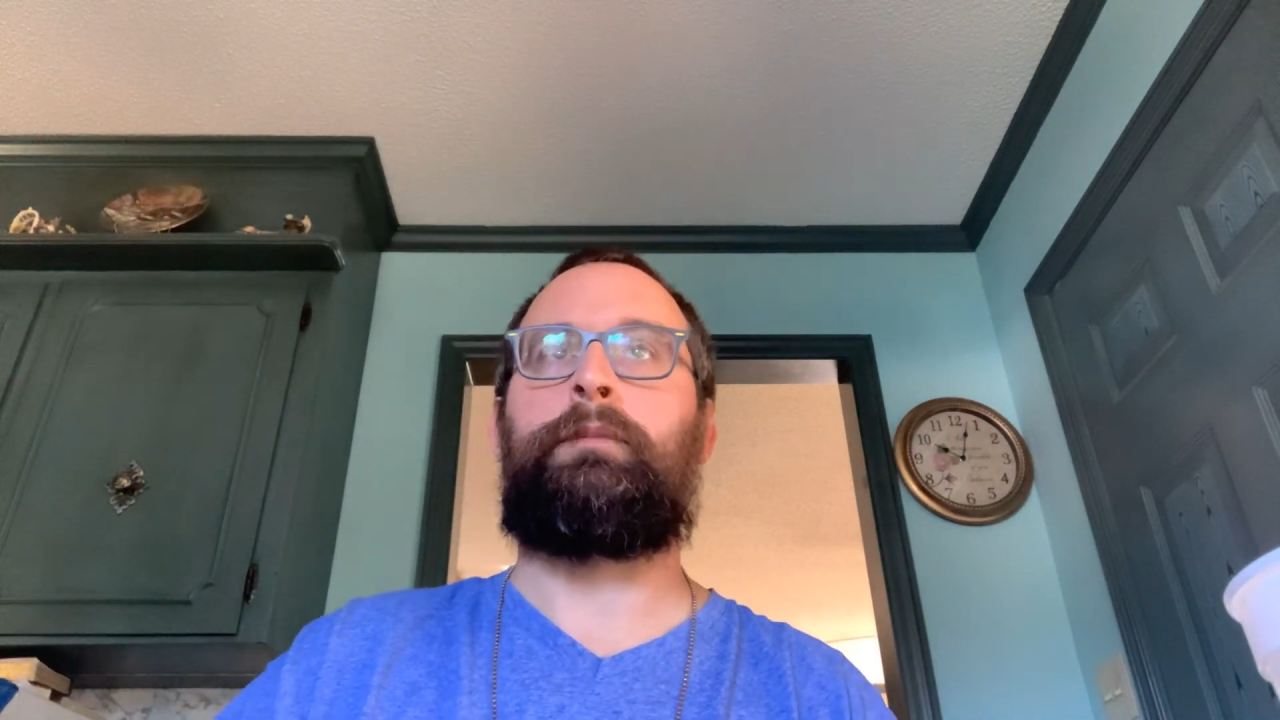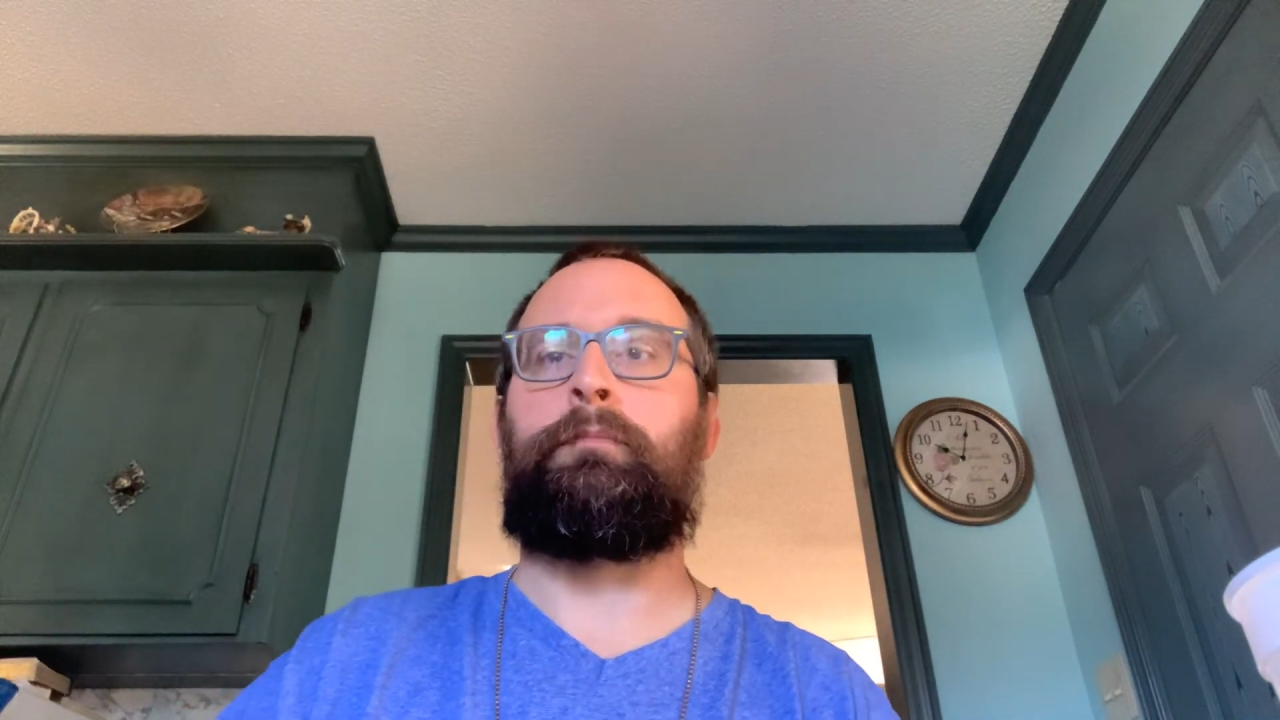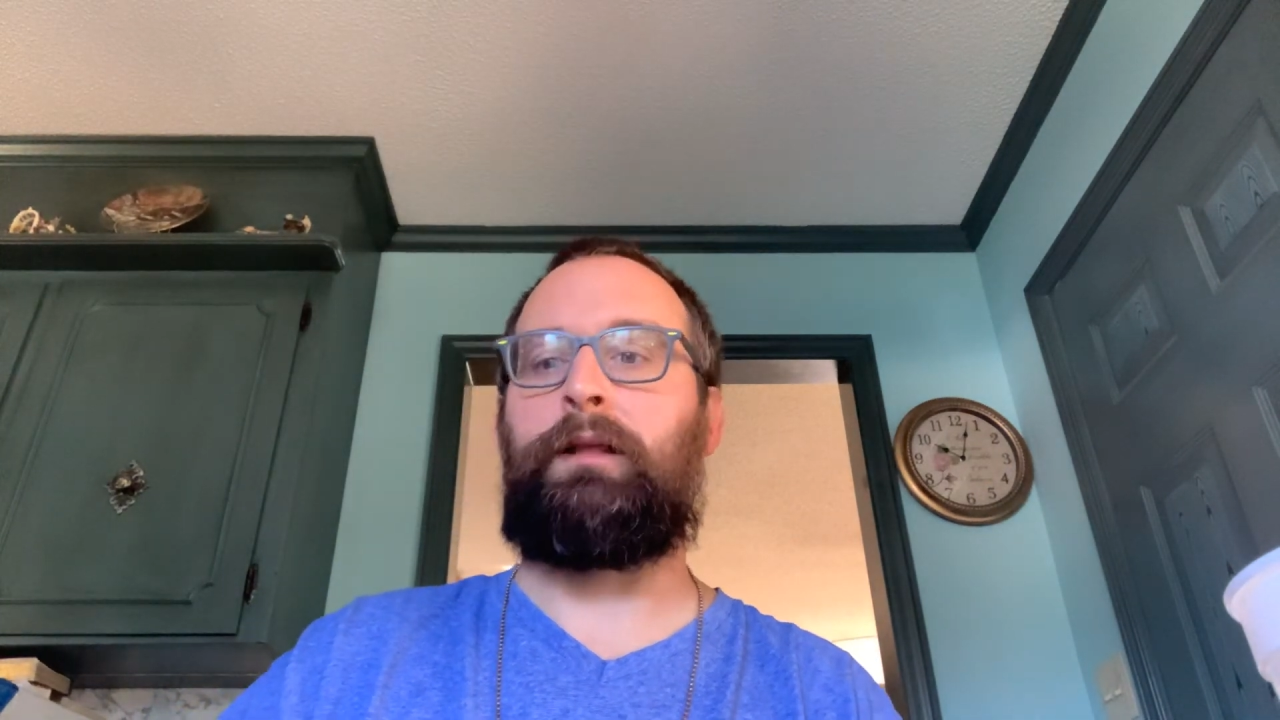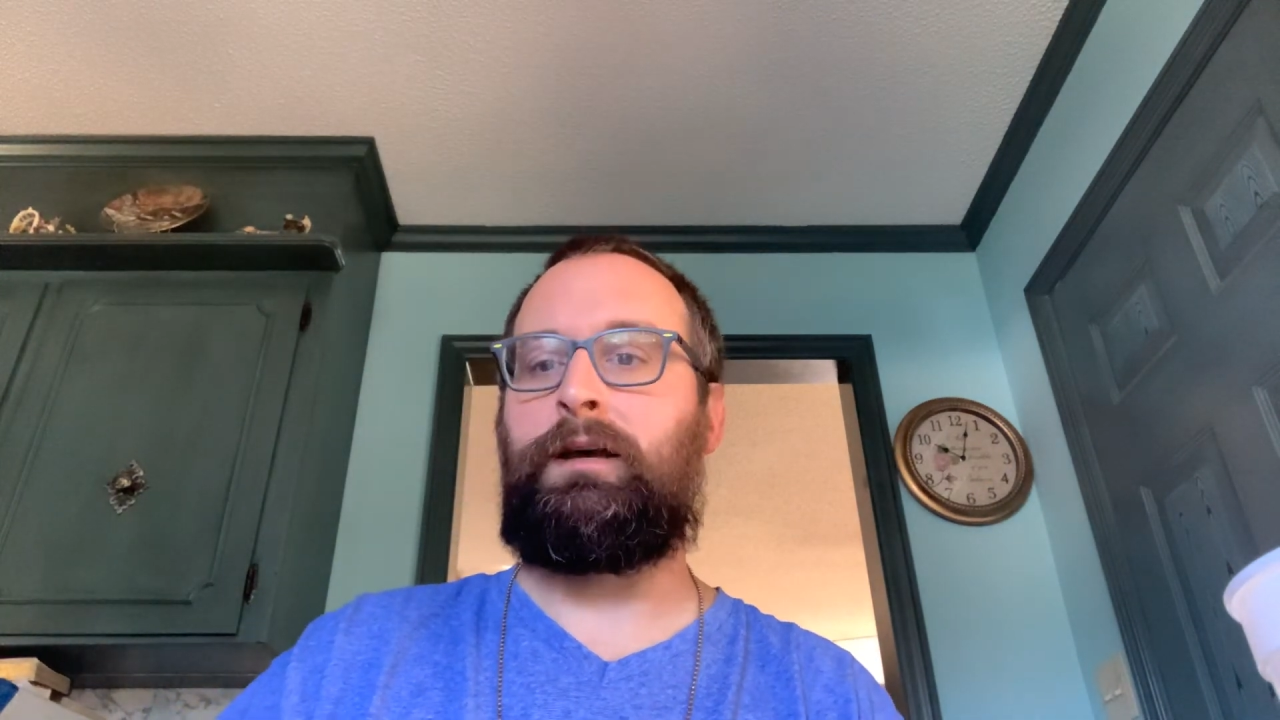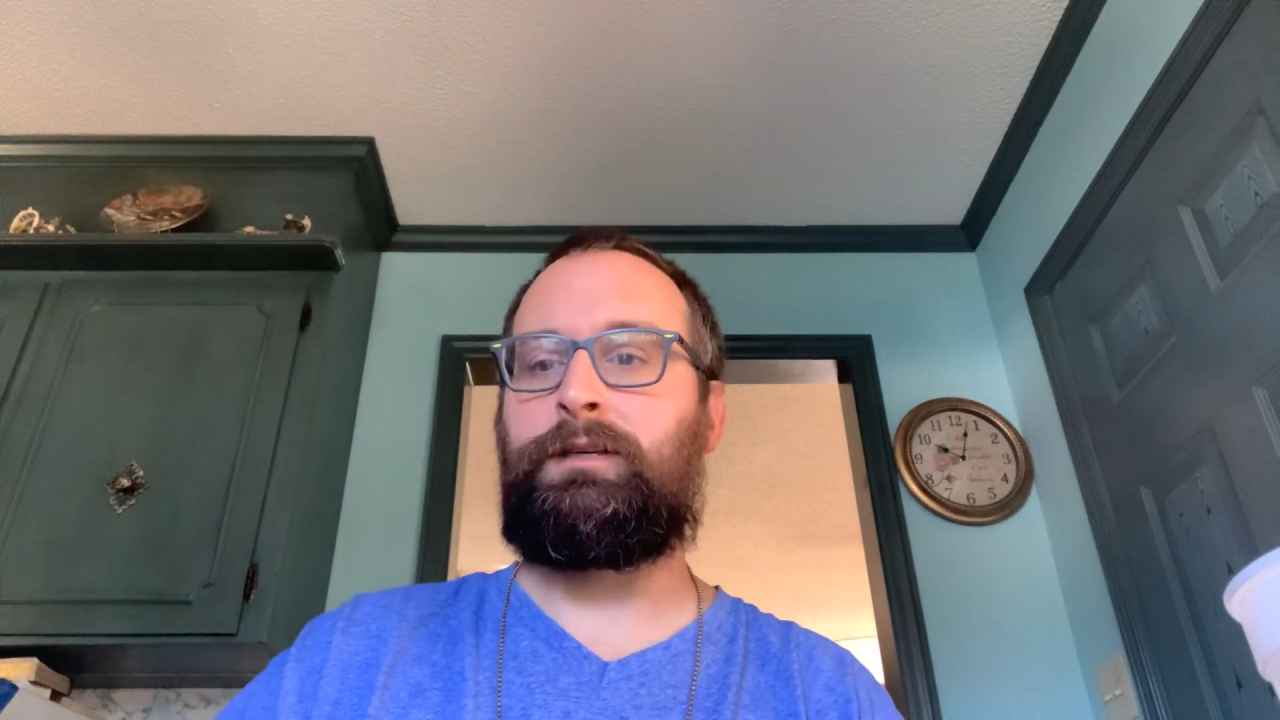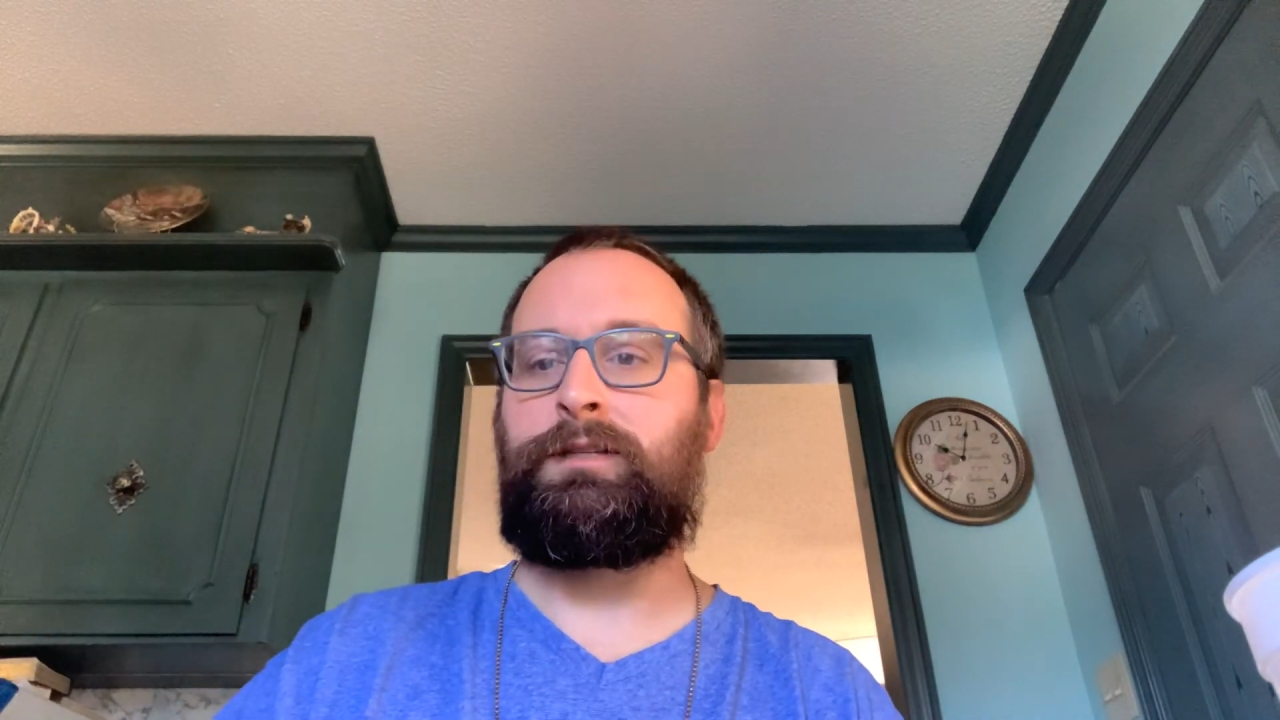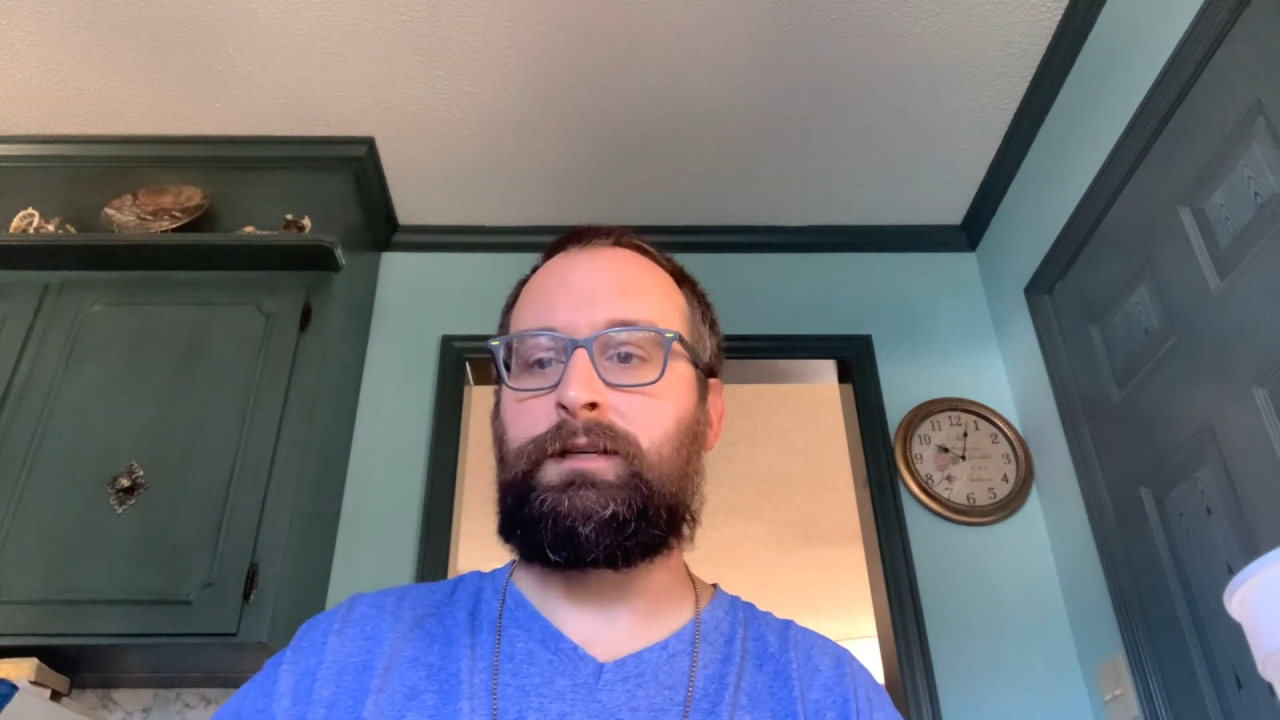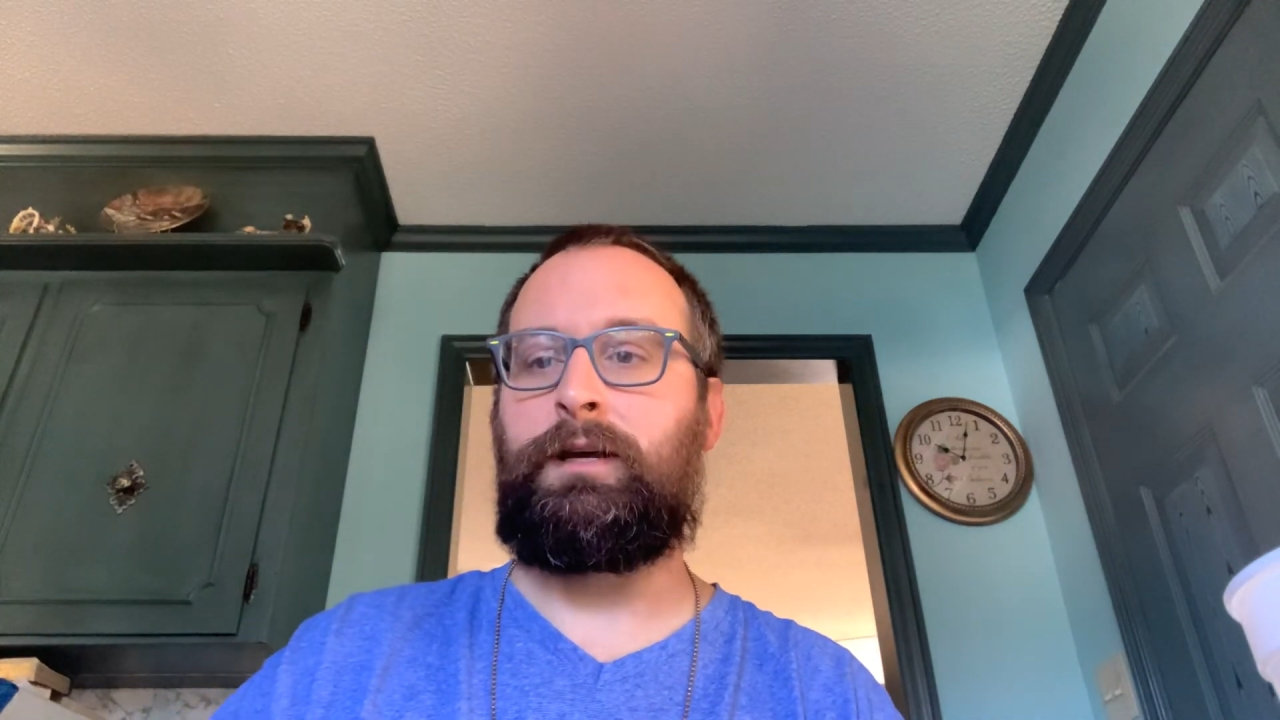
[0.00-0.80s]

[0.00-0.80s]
blessed,